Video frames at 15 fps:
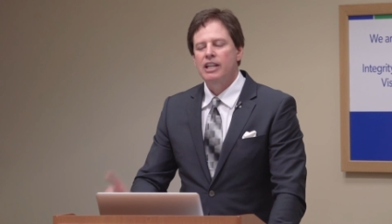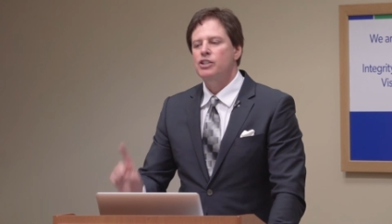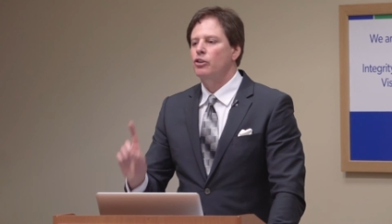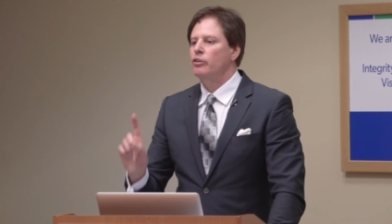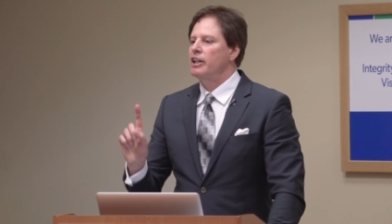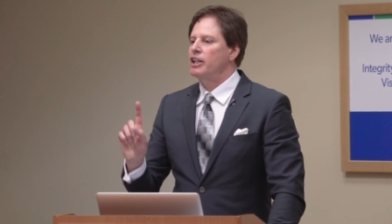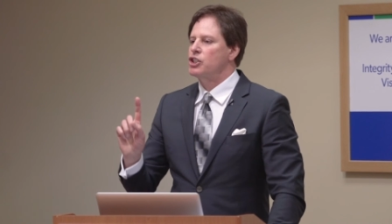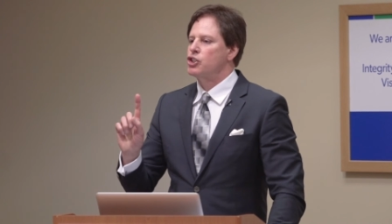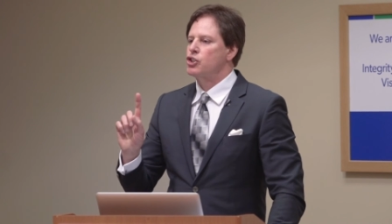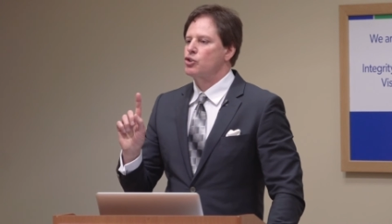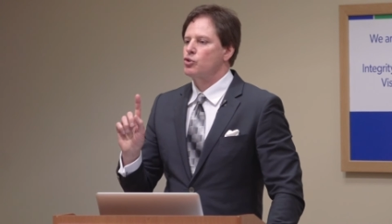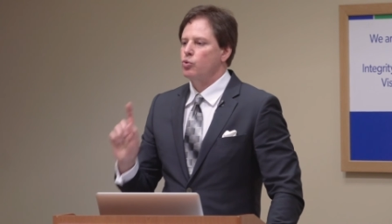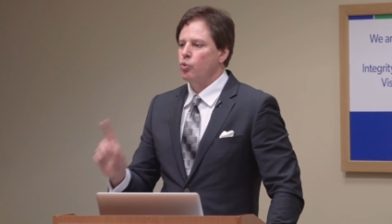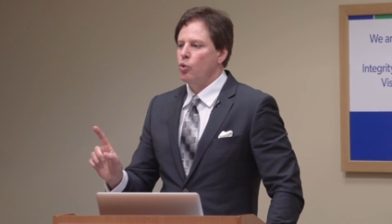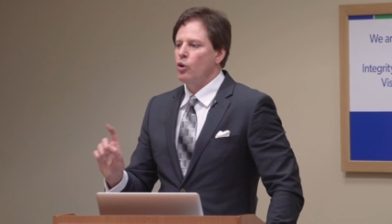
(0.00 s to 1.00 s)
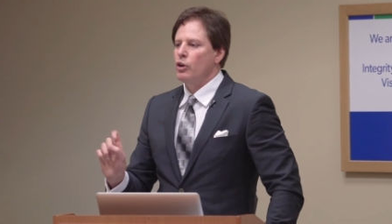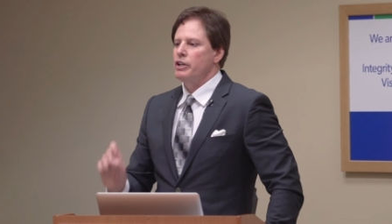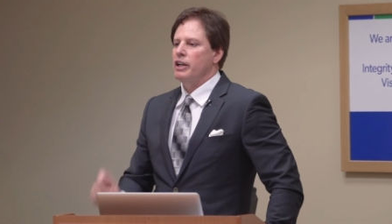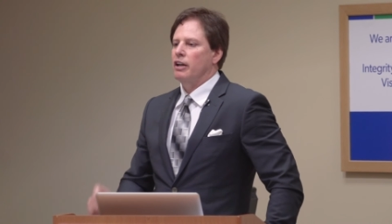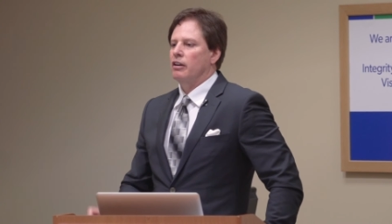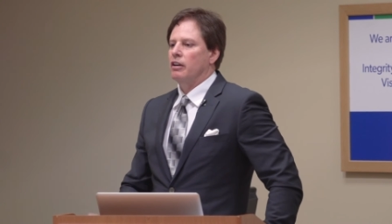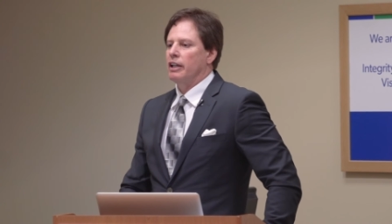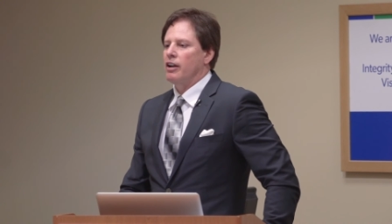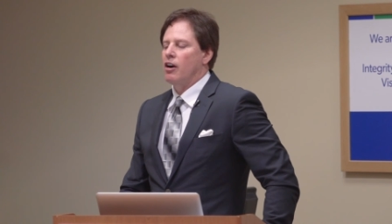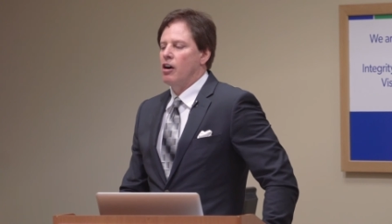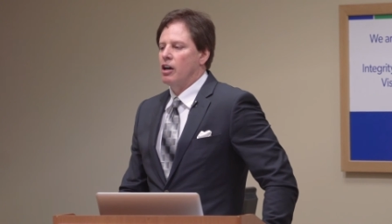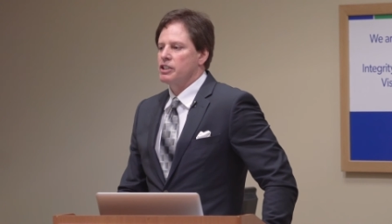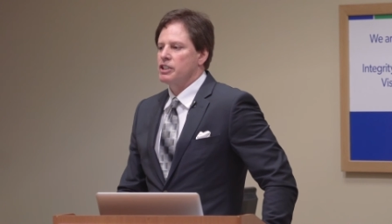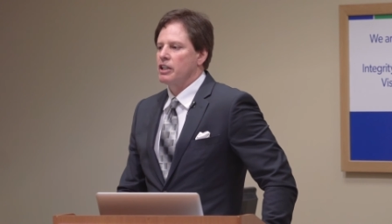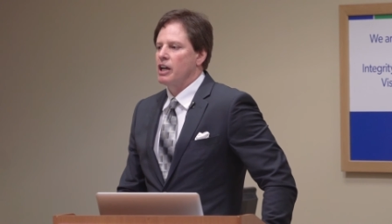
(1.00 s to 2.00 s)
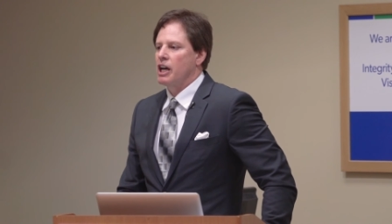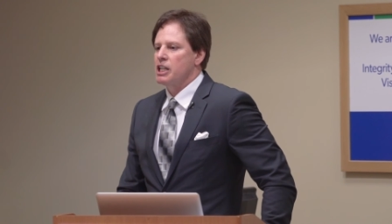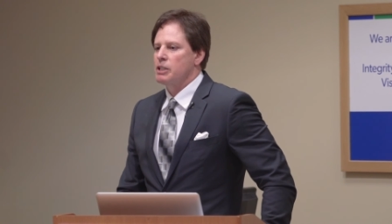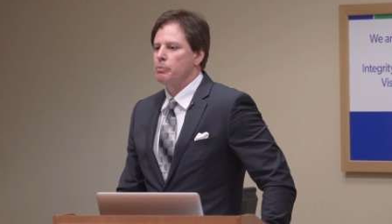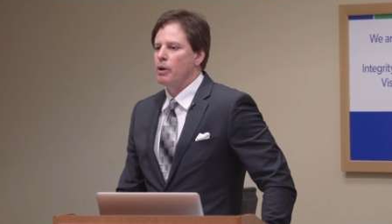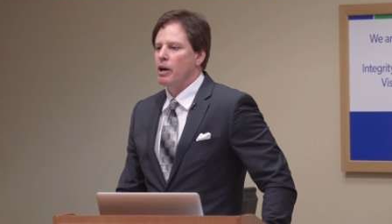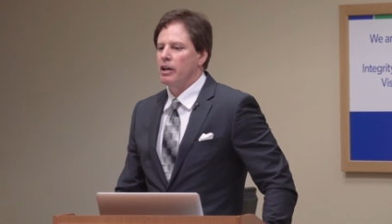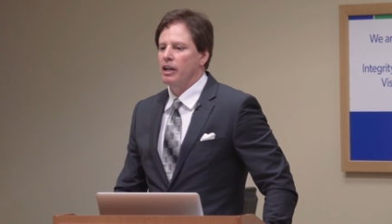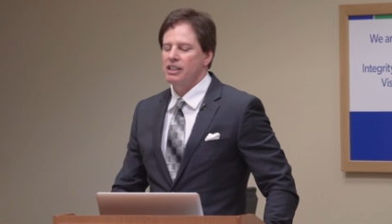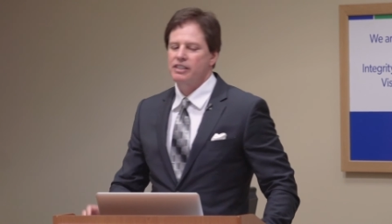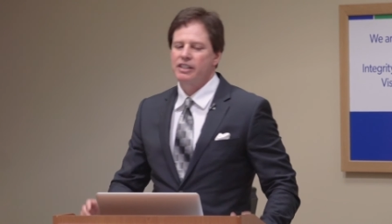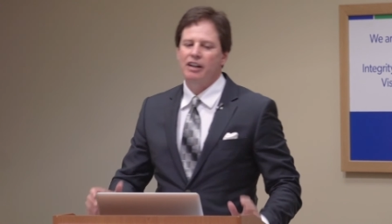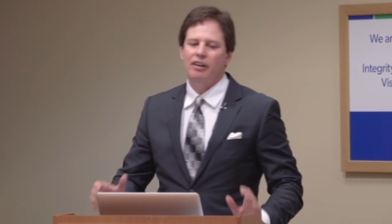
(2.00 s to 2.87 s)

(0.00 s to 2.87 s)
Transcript: these are extraordinarily oxidized products.